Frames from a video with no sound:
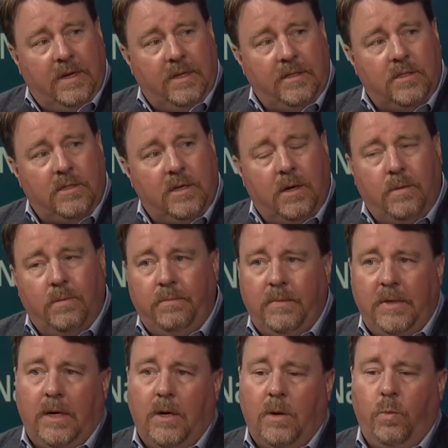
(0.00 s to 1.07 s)
And so,
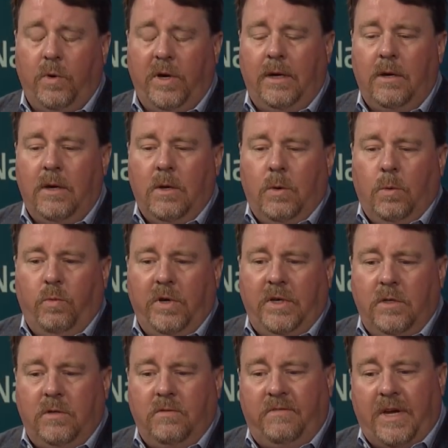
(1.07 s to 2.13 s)
you know, we
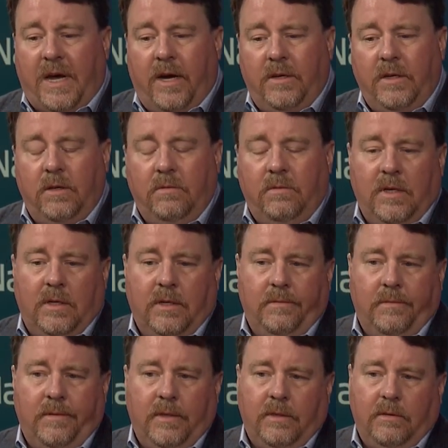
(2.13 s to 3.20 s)
do value
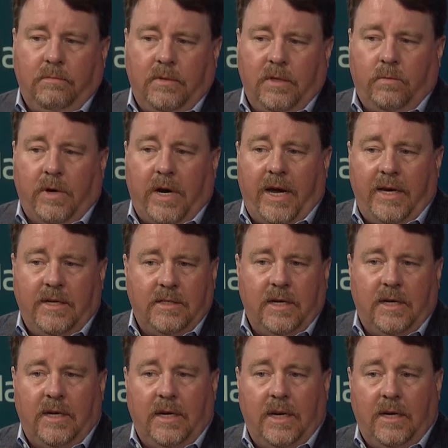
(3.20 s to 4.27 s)
the rise
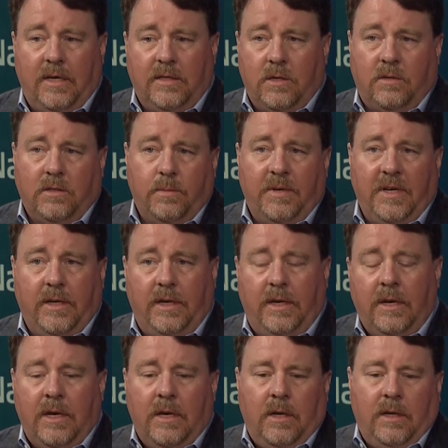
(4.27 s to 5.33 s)
in it, and it's ultimately
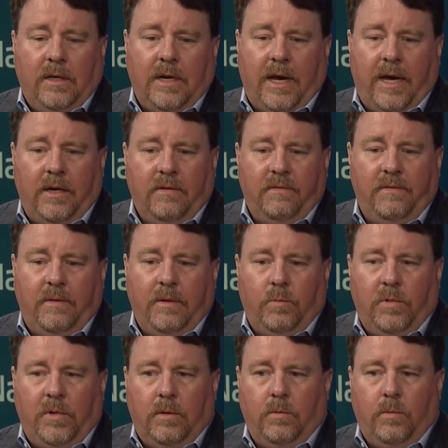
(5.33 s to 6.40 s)
kind of
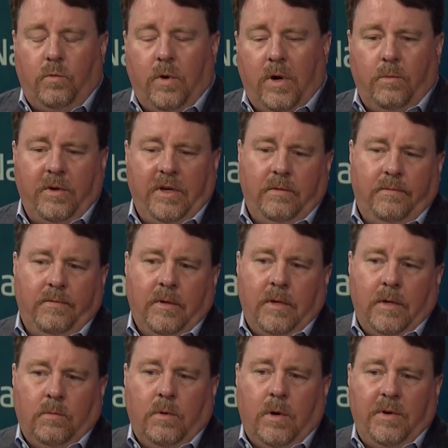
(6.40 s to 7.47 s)
what we
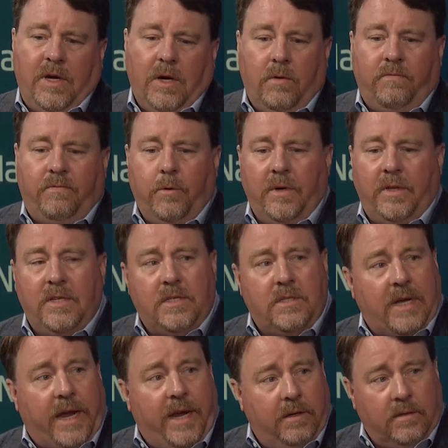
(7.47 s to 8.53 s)
hope for in the
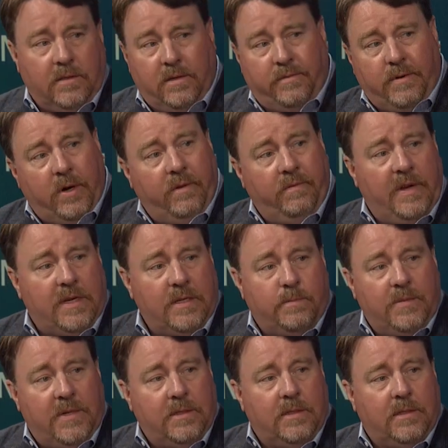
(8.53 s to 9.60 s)
cycles of our
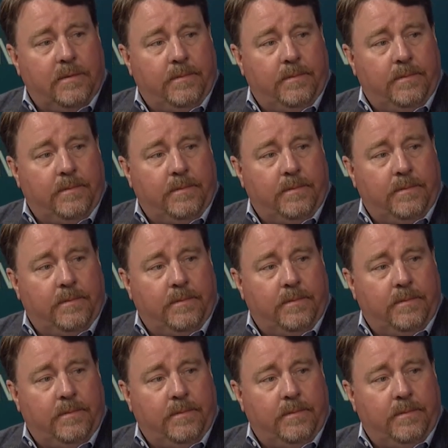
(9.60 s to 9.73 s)
investments.